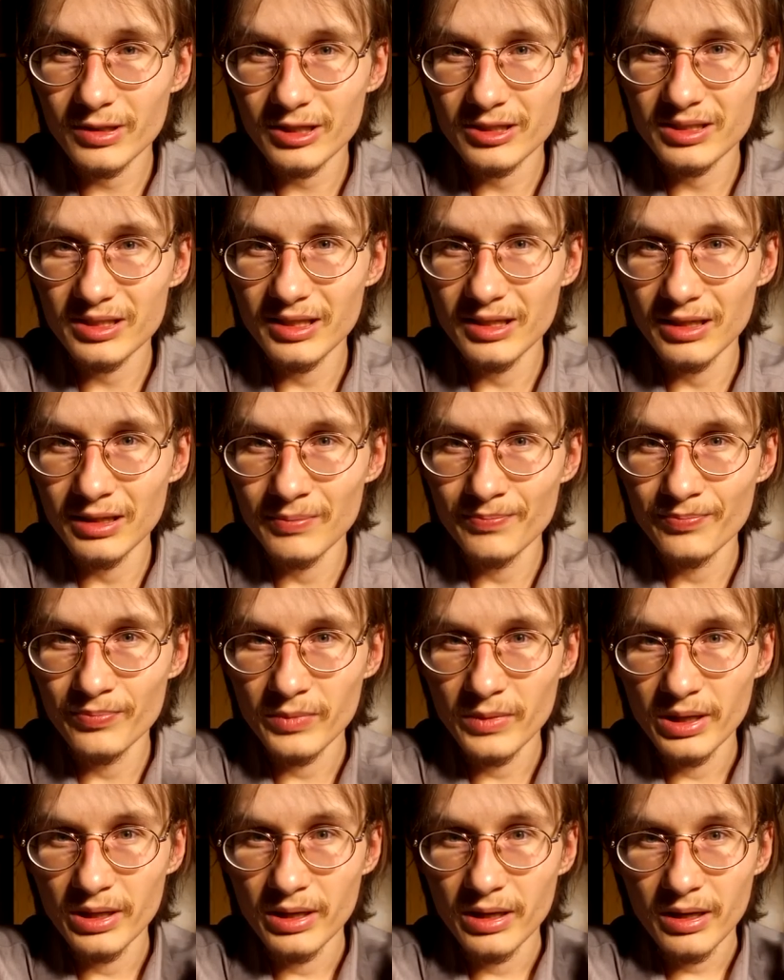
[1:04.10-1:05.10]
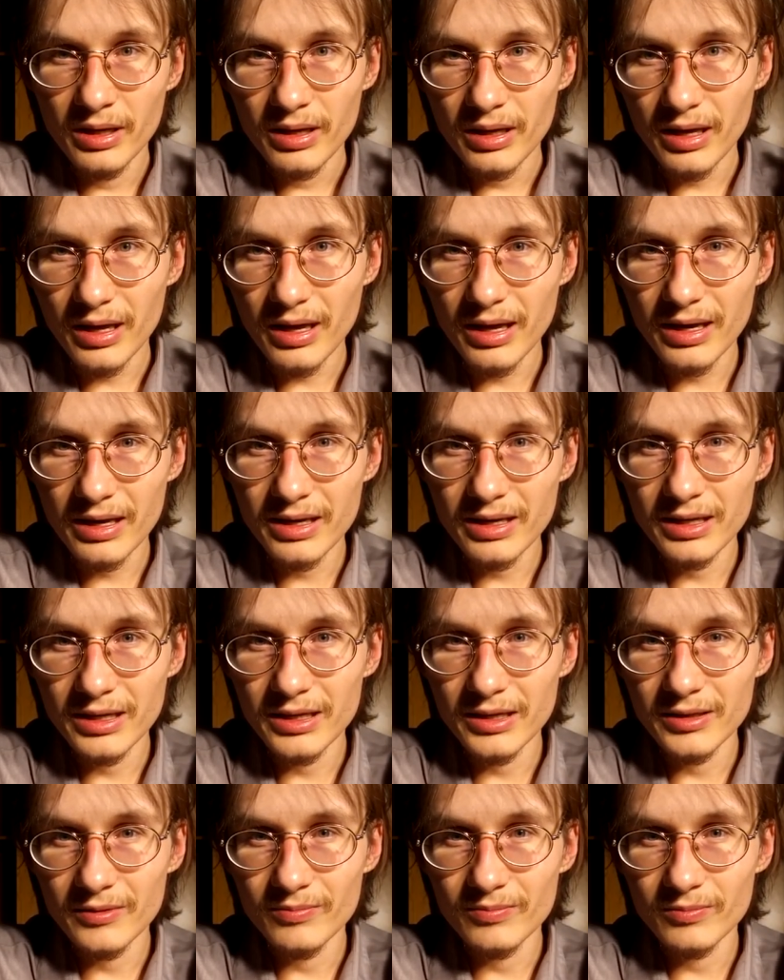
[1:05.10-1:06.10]
until
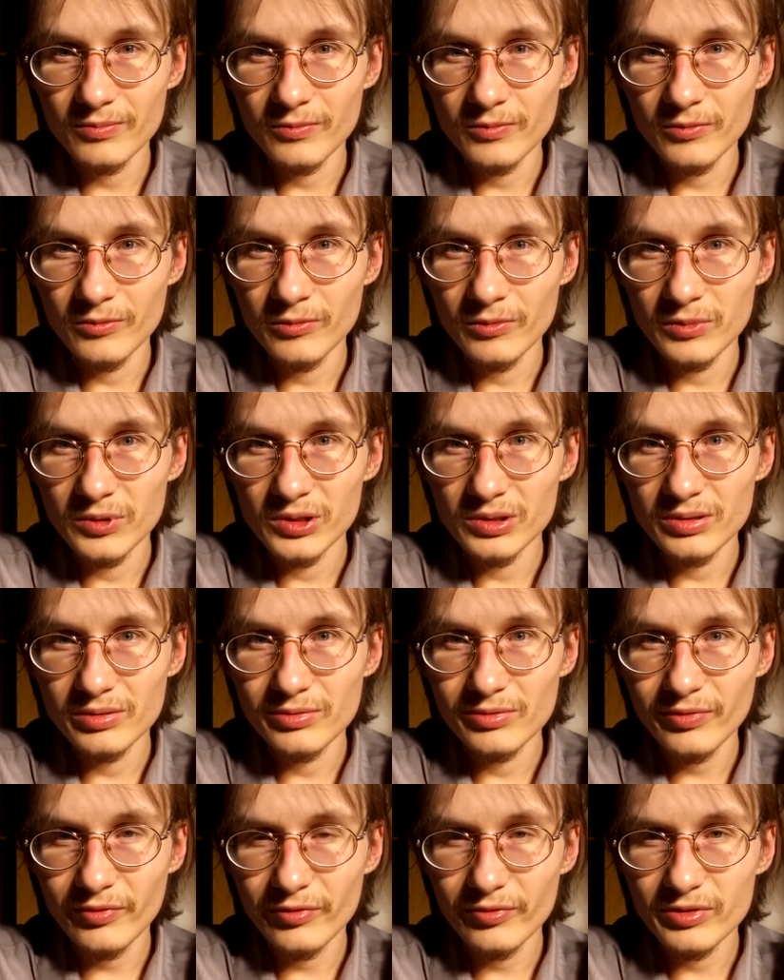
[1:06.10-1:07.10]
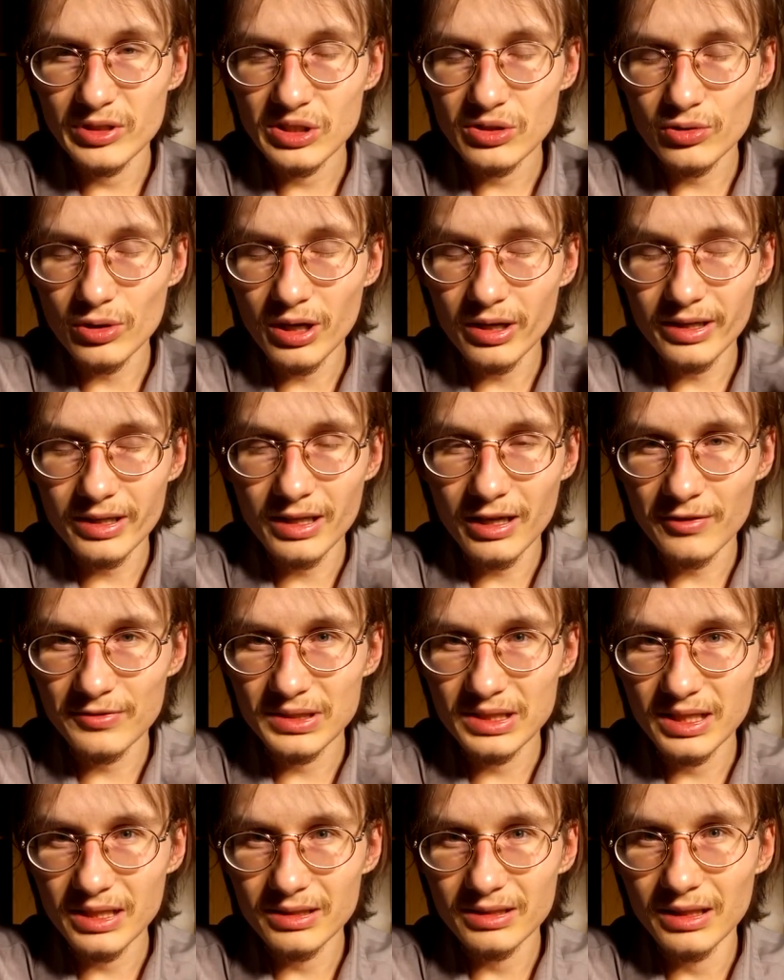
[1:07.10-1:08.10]
a strong enough
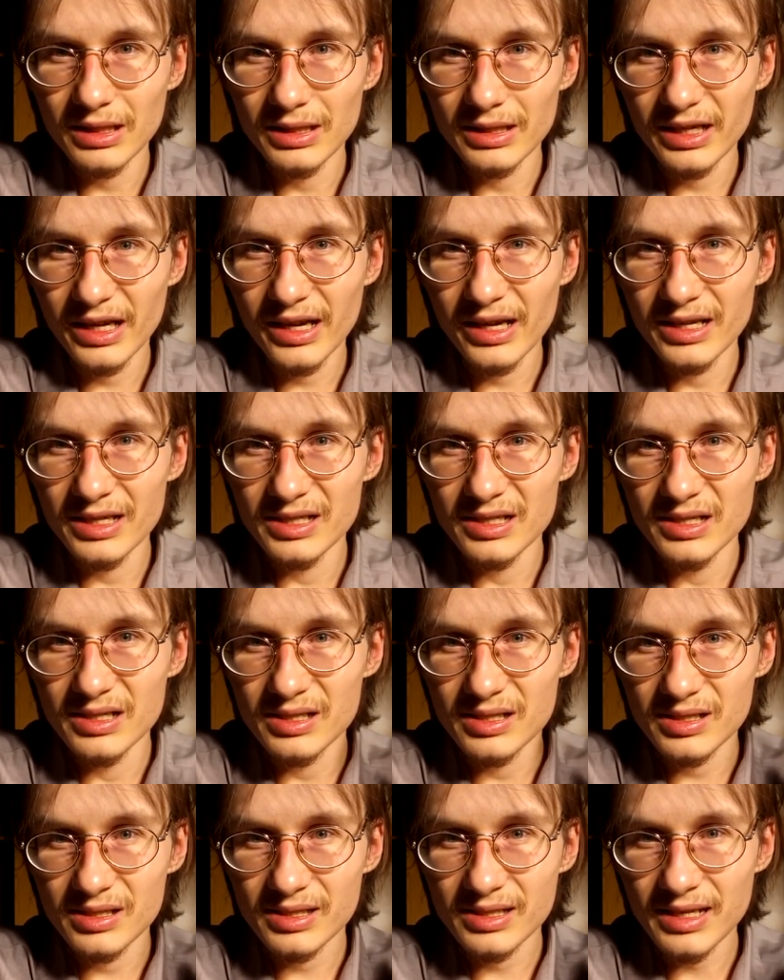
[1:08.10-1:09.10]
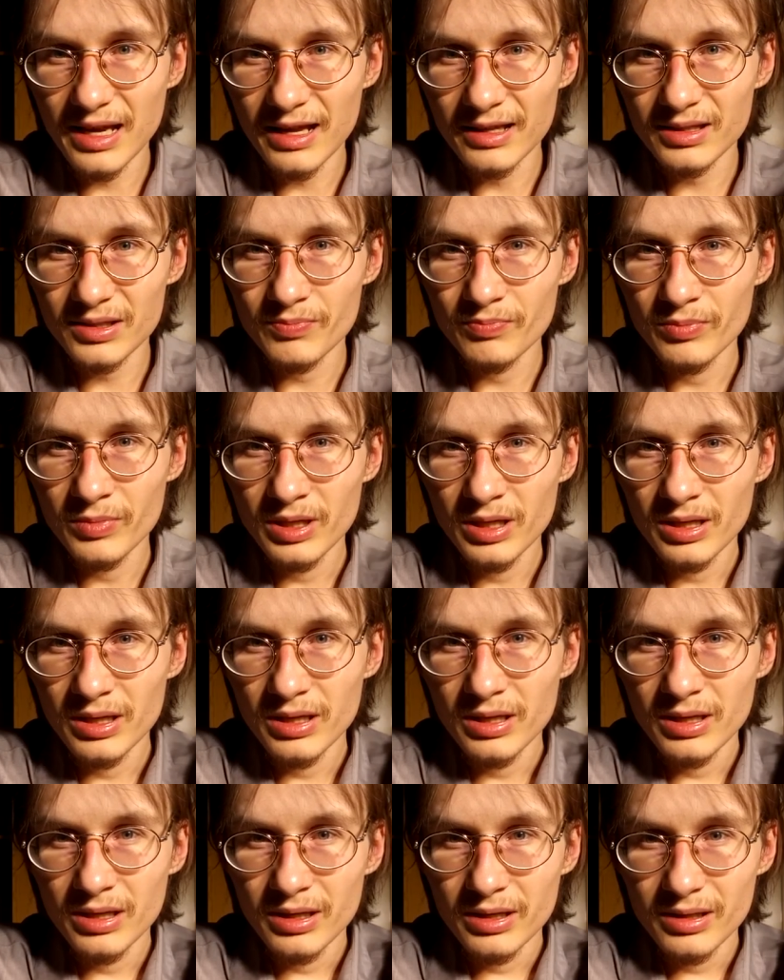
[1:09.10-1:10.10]
signal is sent
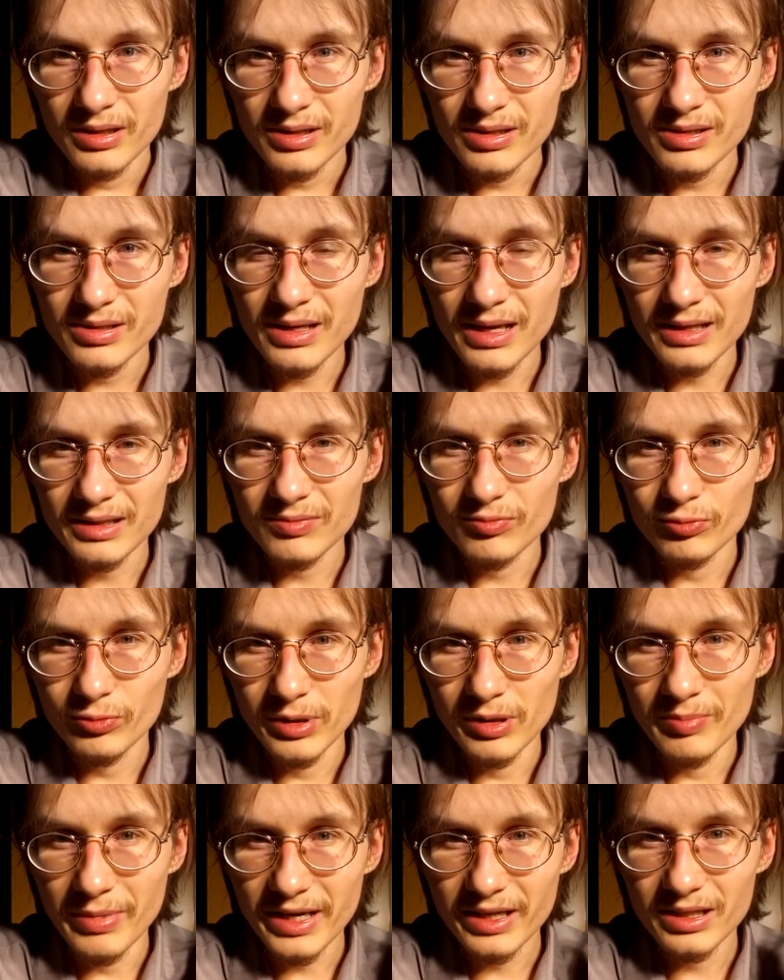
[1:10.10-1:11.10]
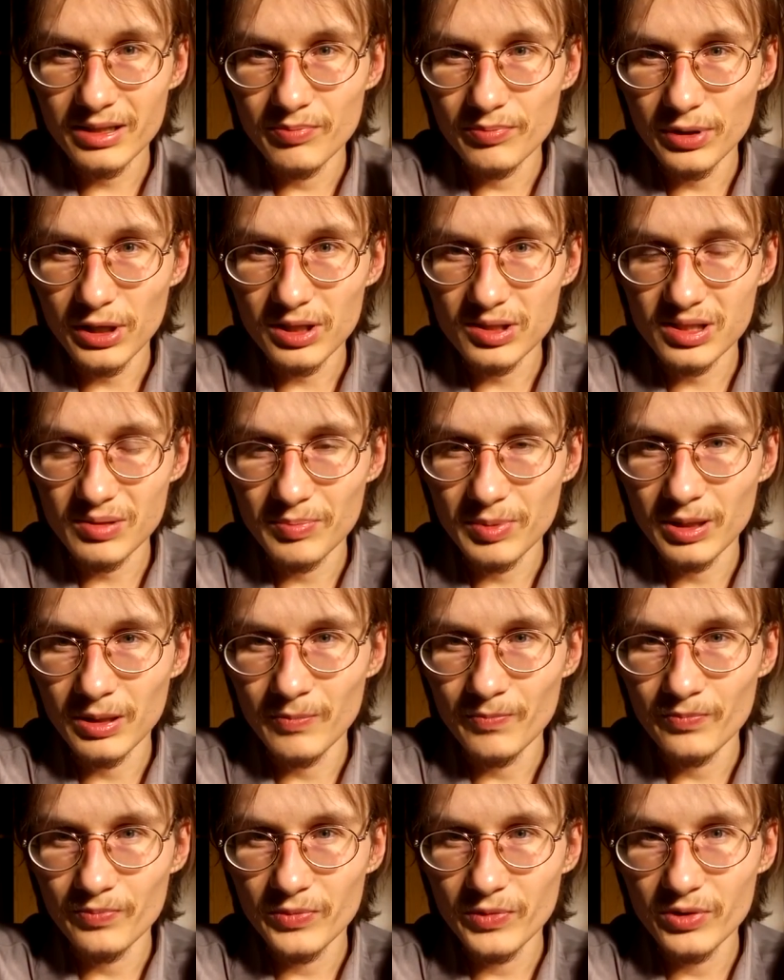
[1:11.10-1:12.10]
that will make it
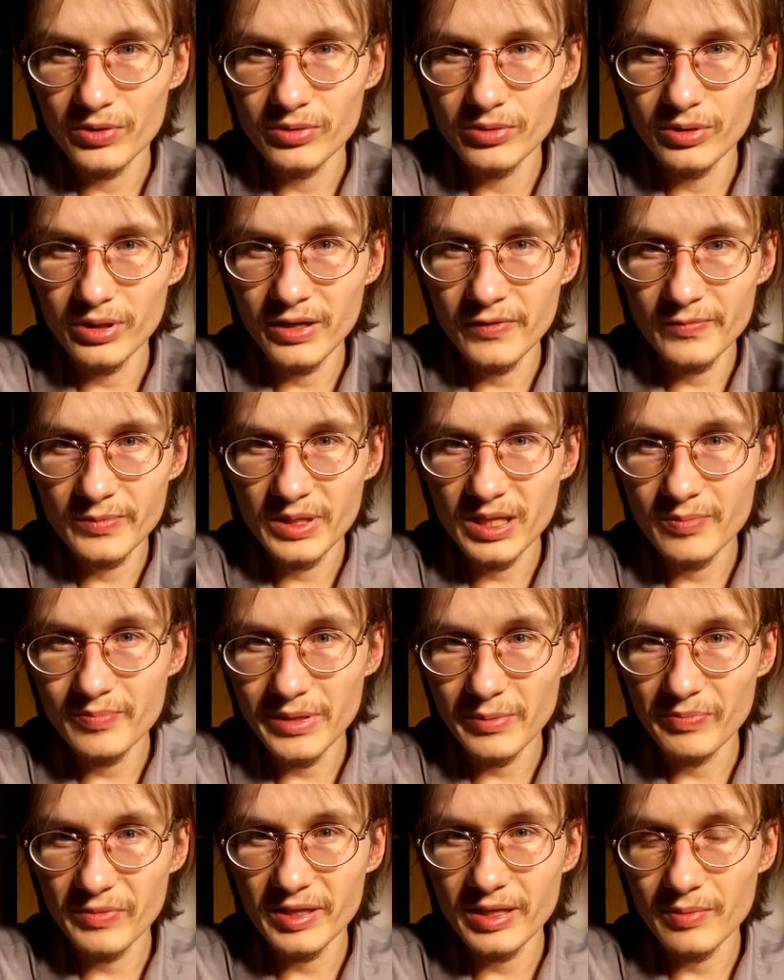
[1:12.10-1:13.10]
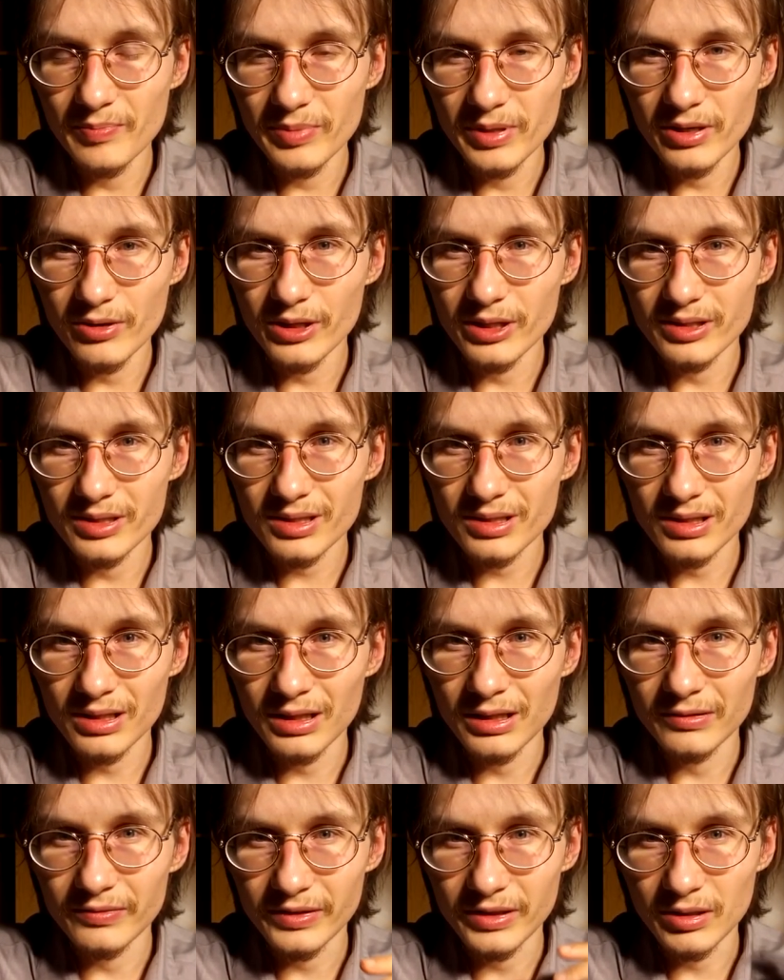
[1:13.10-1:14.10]
impossible to even keep up the appearance
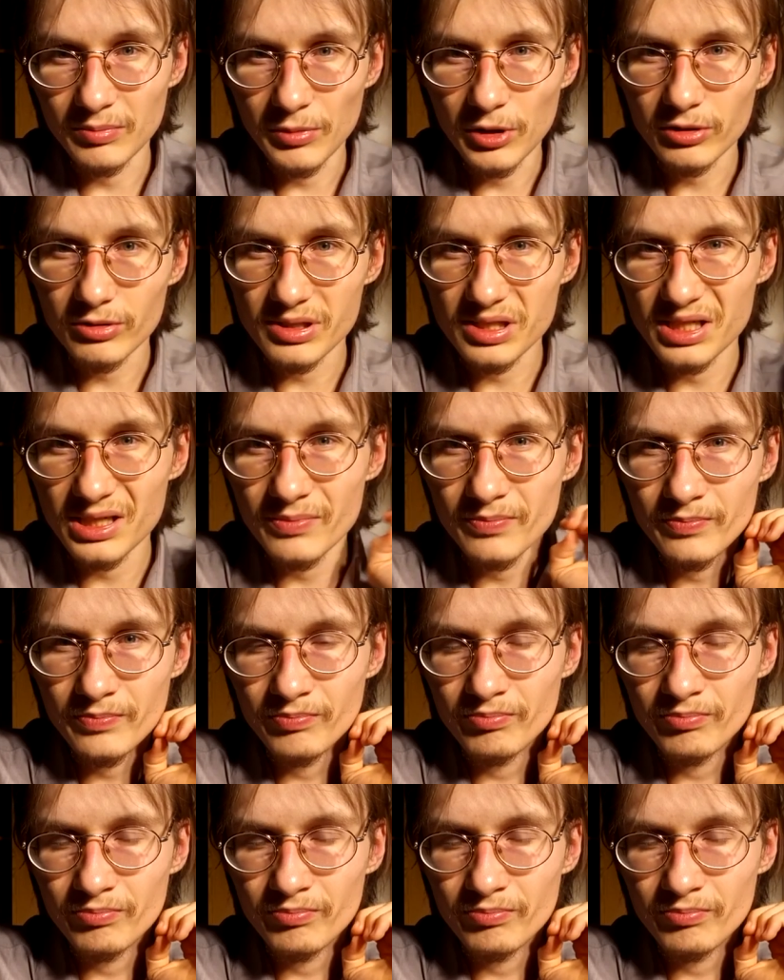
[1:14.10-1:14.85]
of a democracy.